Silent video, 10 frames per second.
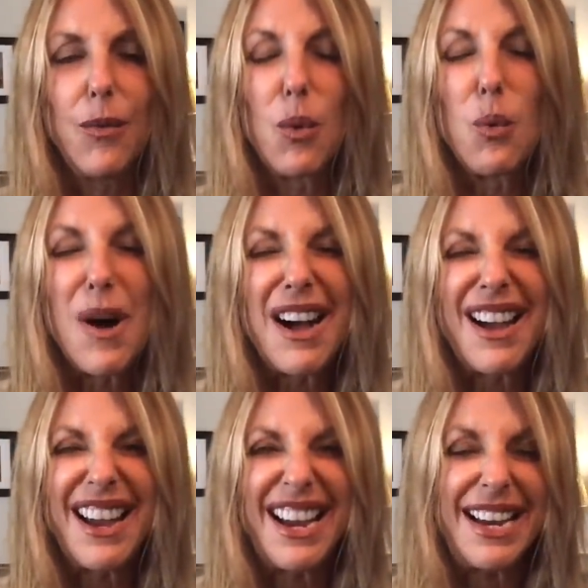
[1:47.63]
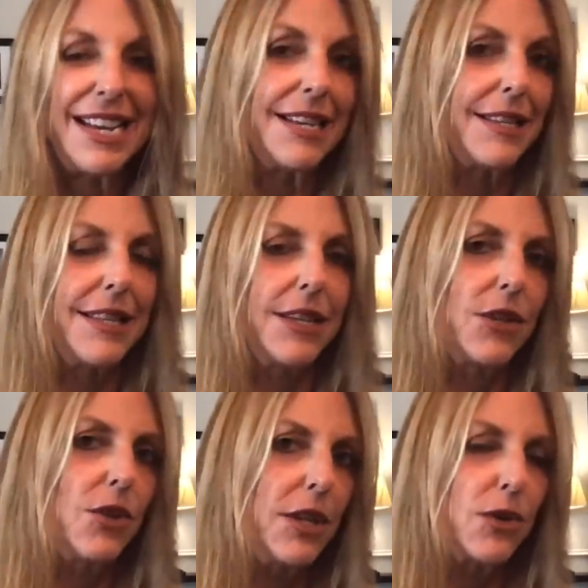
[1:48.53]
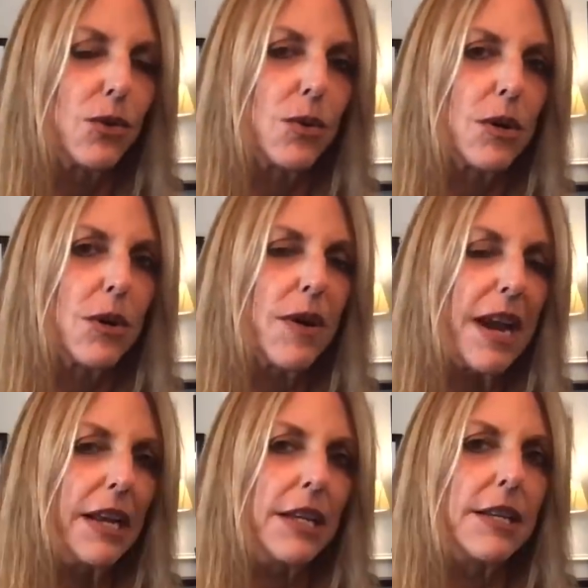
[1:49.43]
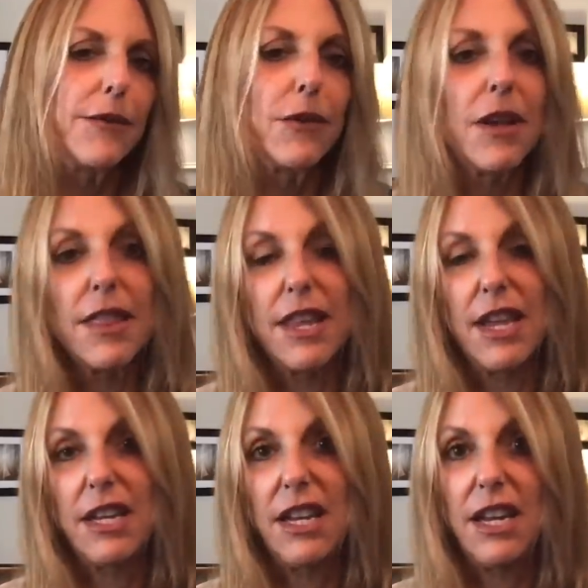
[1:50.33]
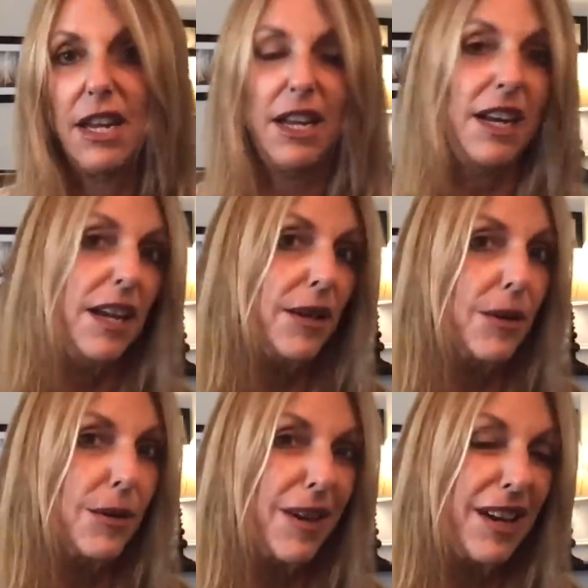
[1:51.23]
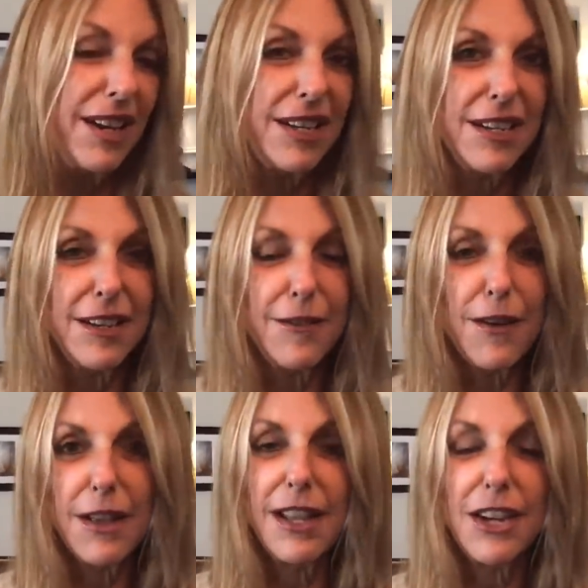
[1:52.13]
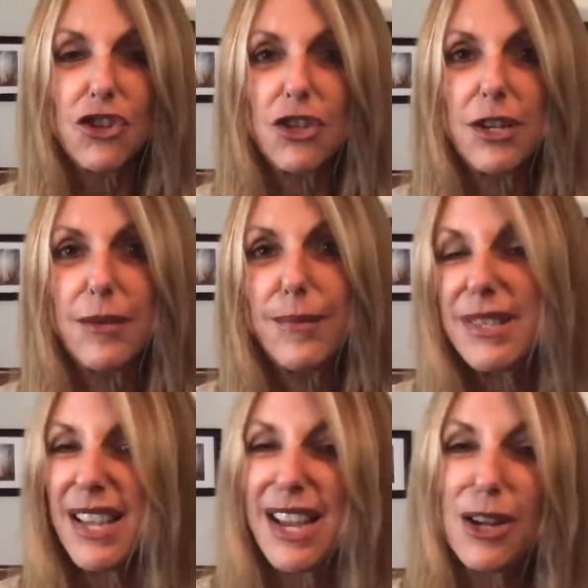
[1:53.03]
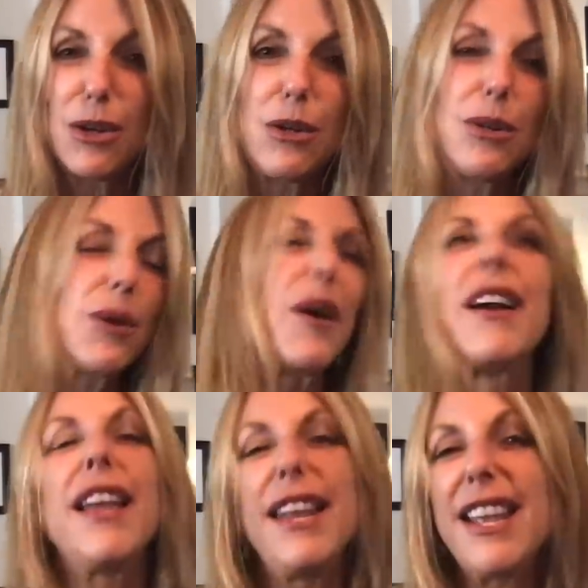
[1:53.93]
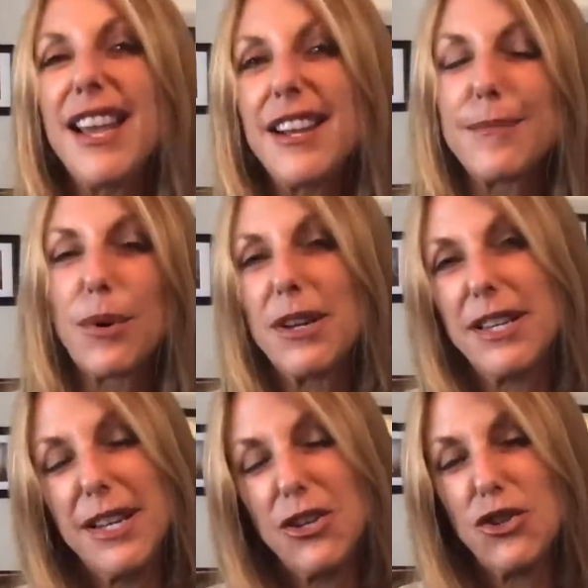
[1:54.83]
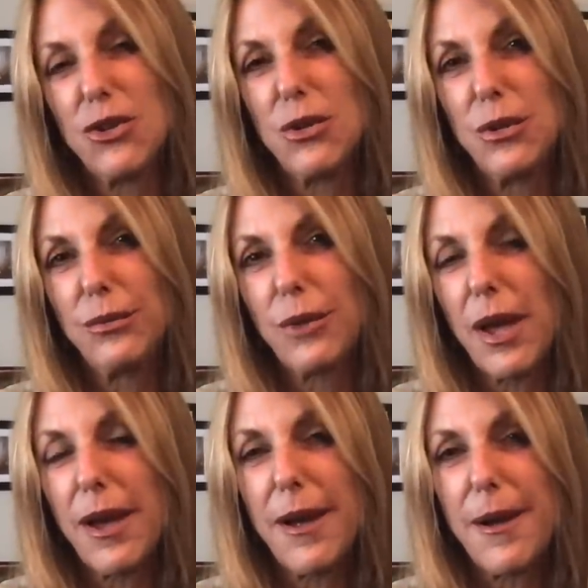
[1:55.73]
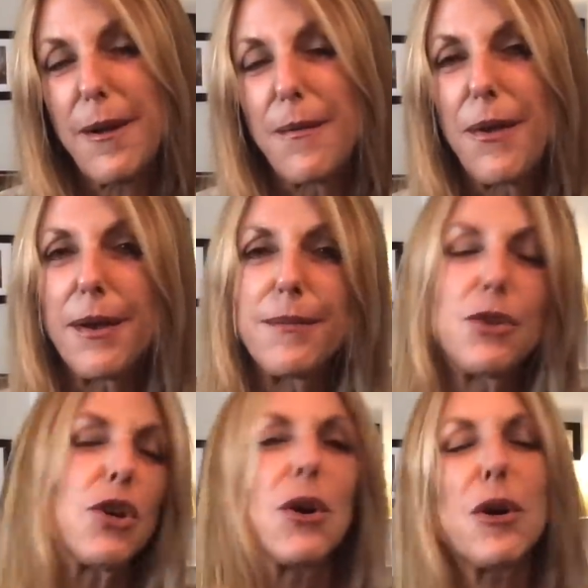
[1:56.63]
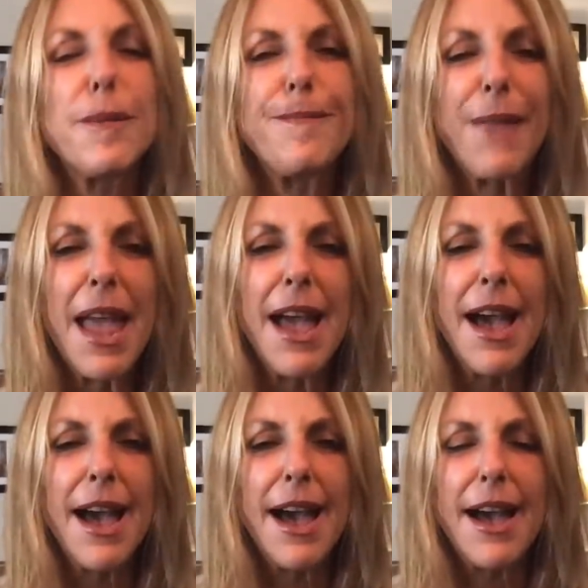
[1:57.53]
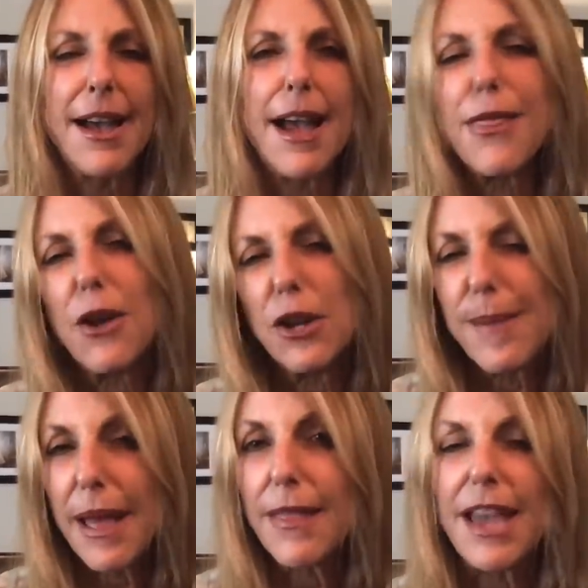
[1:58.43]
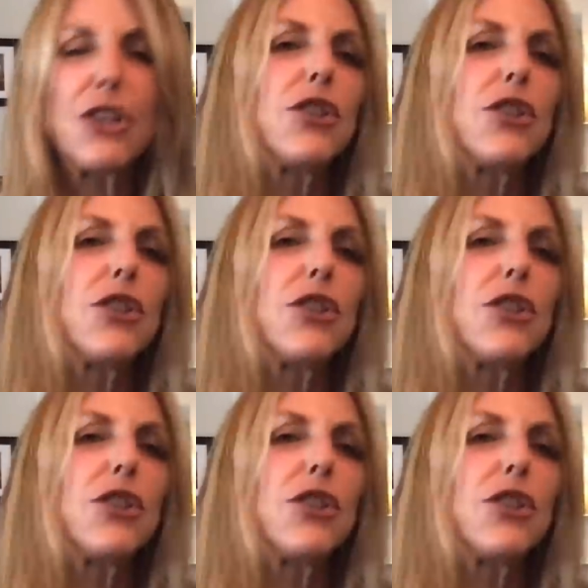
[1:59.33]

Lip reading: Why is this disorder any different than any other kind of election cycle or any kind of presidential term? I thought about that